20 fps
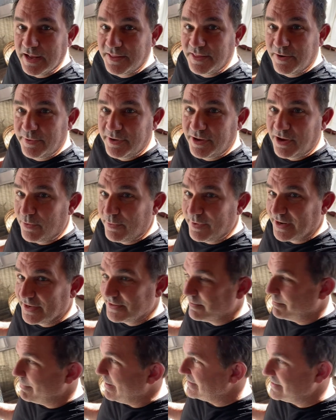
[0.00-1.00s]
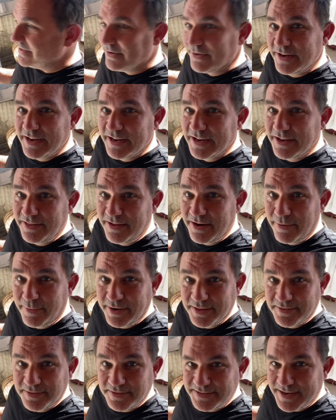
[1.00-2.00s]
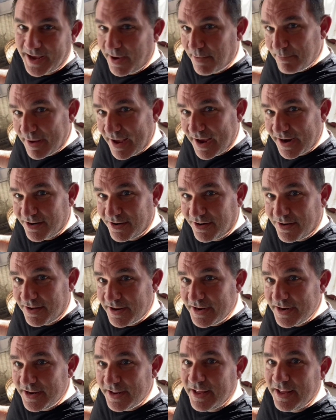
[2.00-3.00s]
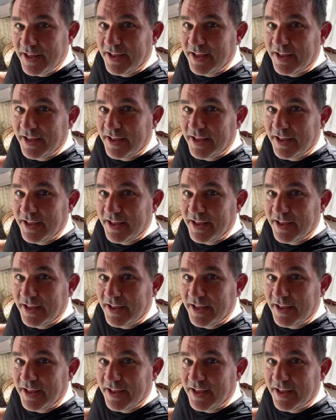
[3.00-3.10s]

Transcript: And there we go. We got the bacteria in there. We got the top back on.